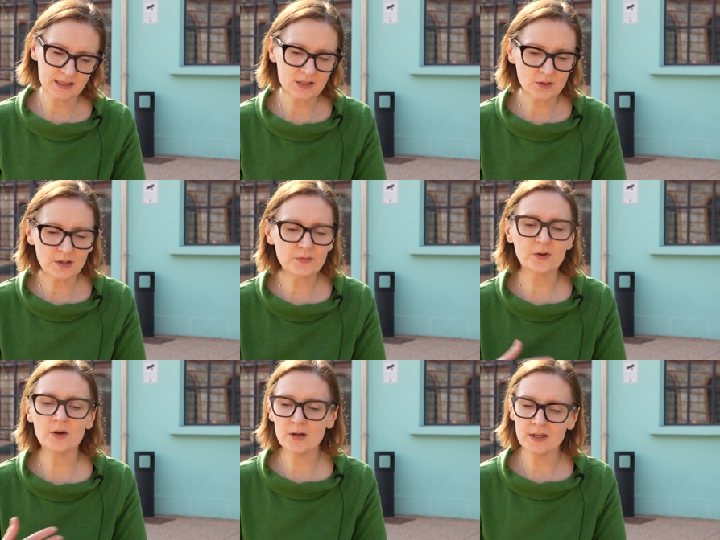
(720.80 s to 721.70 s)
a story
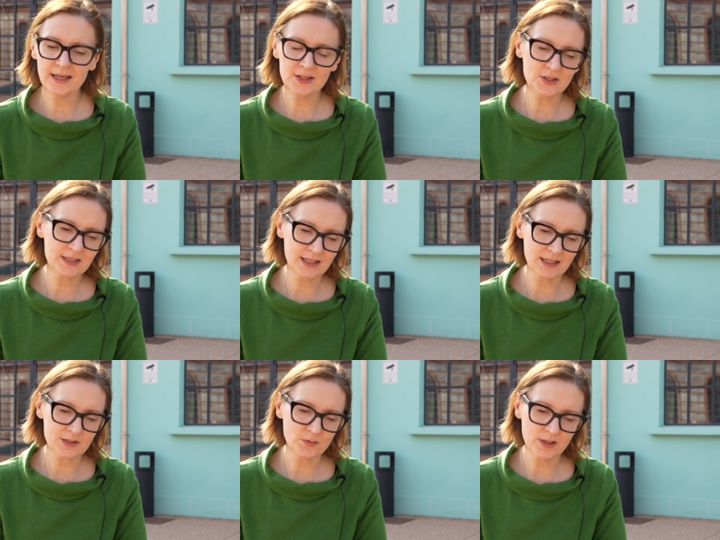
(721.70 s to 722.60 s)
for all ages, and
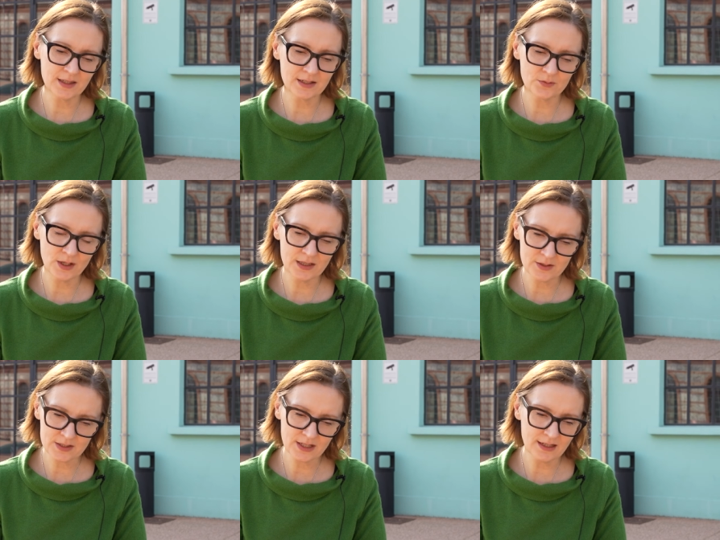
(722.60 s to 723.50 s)
it's one that, while
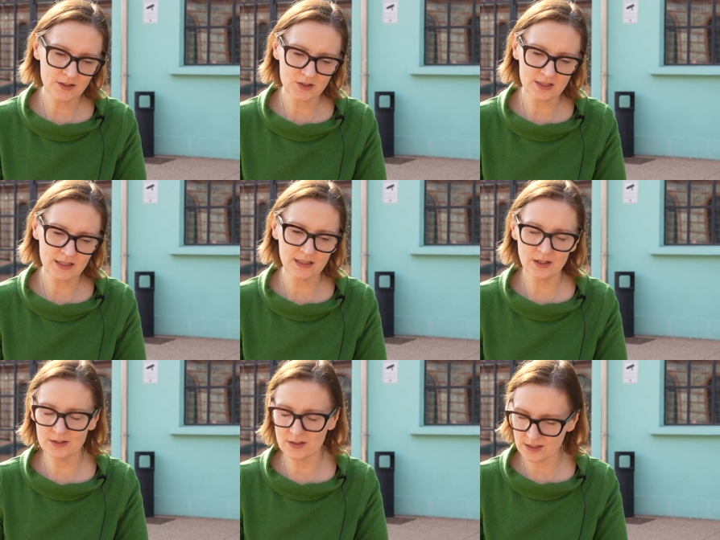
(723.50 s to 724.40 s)
there's challenges in
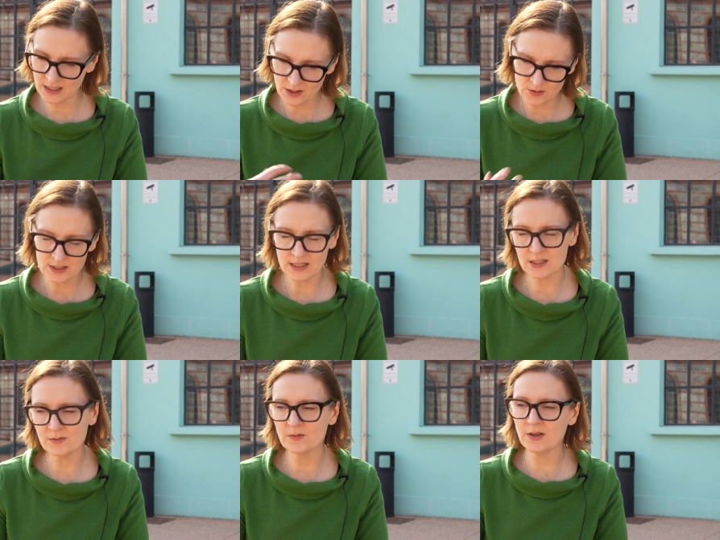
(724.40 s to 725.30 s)
there, there's a huge
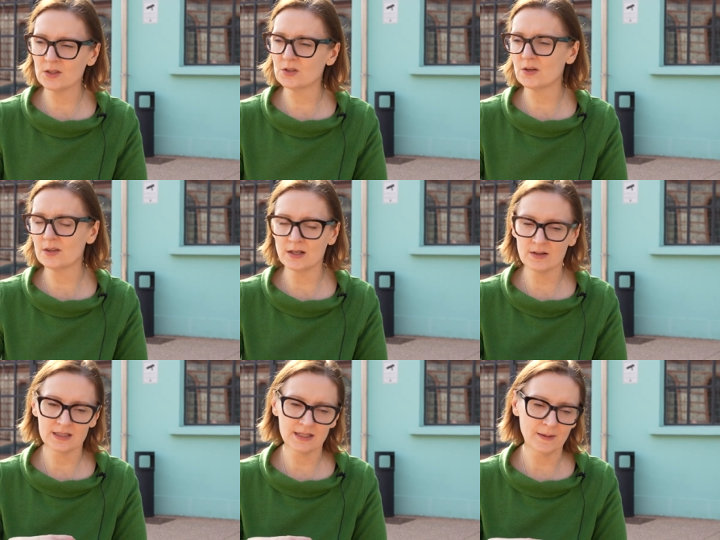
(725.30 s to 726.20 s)
sense of adventure. There
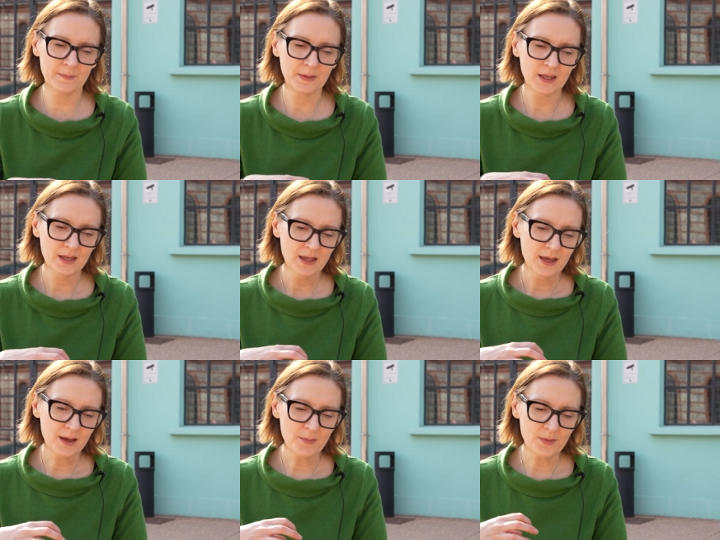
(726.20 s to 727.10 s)
is
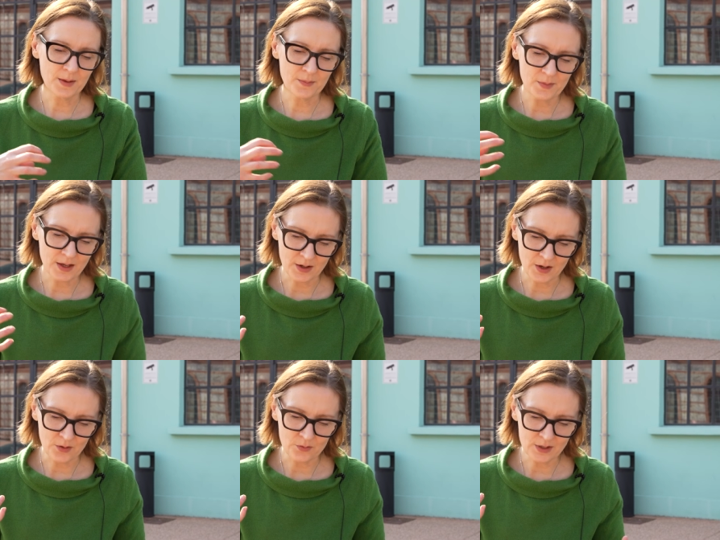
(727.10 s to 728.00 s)

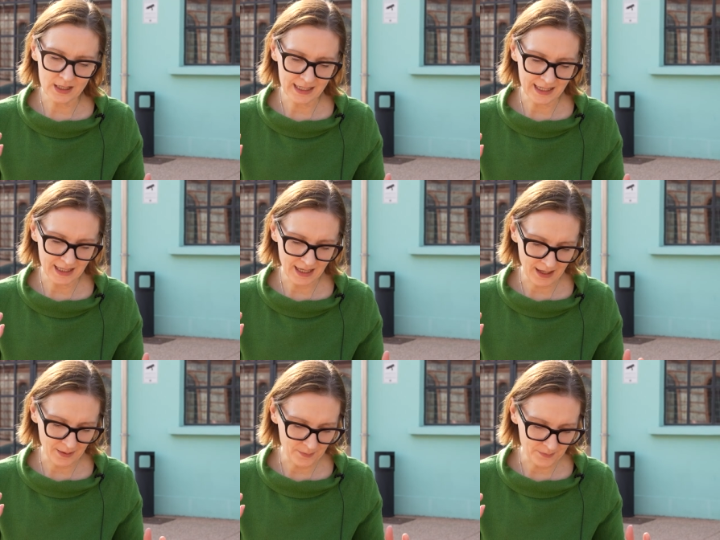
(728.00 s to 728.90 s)
a really
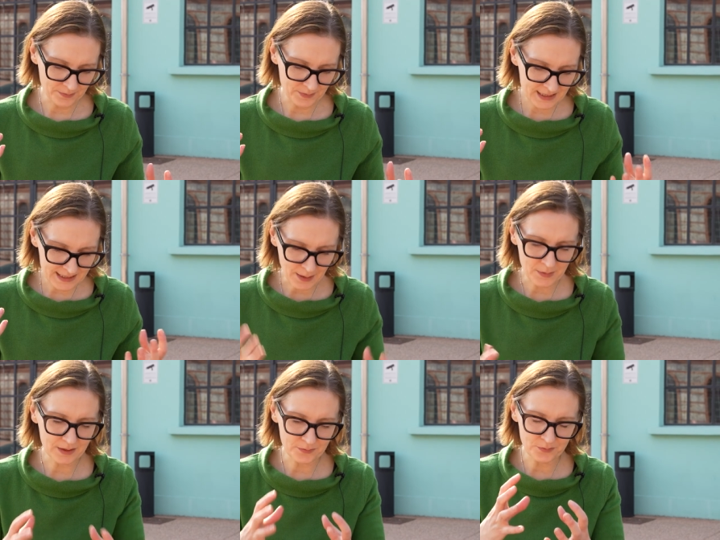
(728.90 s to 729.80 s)

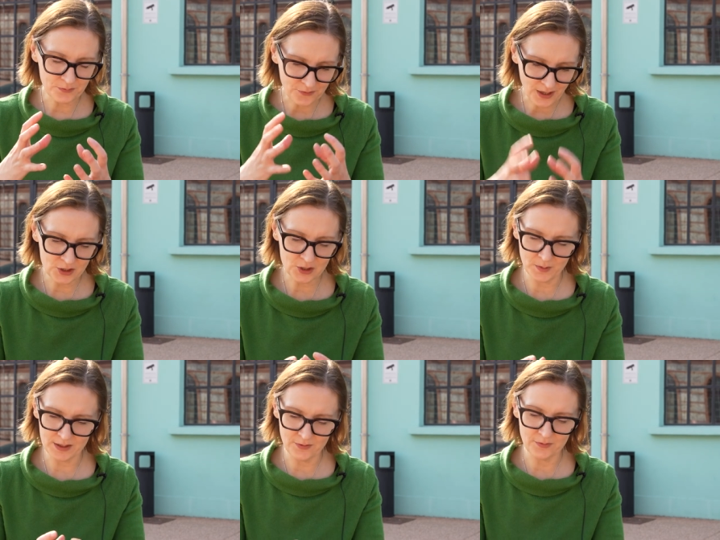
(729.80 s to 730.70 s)
seminal
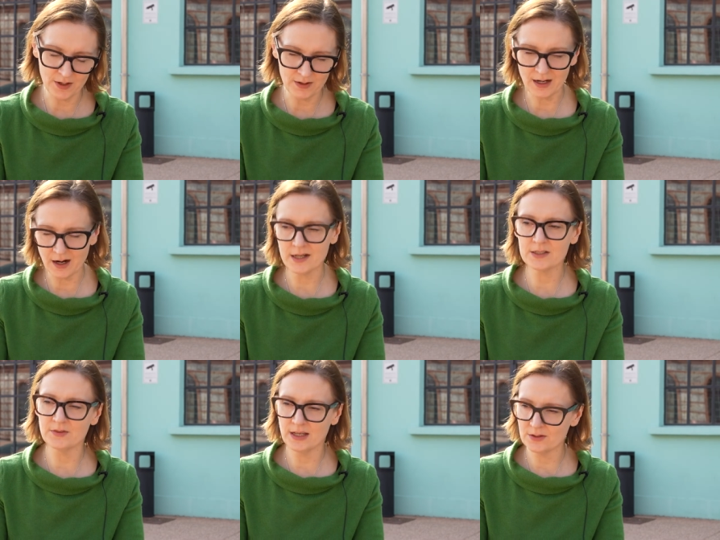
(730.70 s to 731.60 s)
friendship at the very
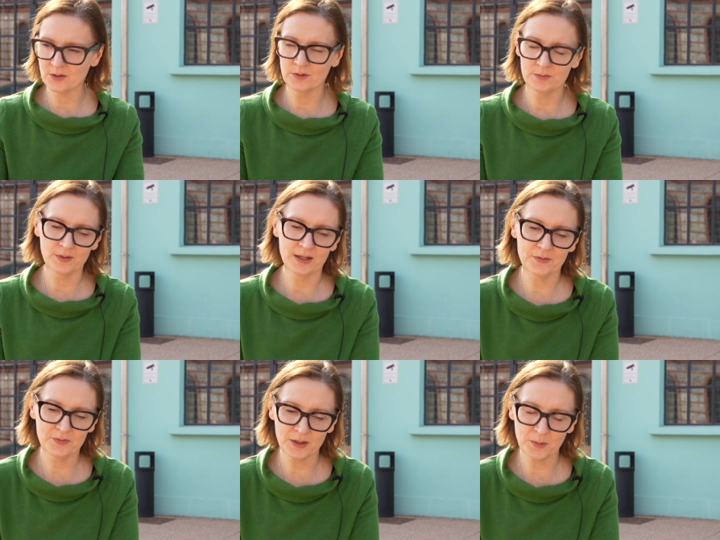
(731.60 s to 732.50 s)
heart of that whole
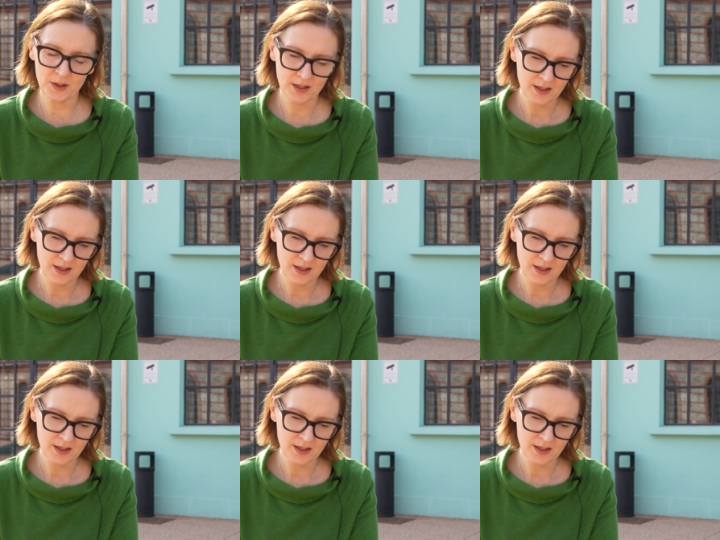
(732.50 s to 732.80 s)
film,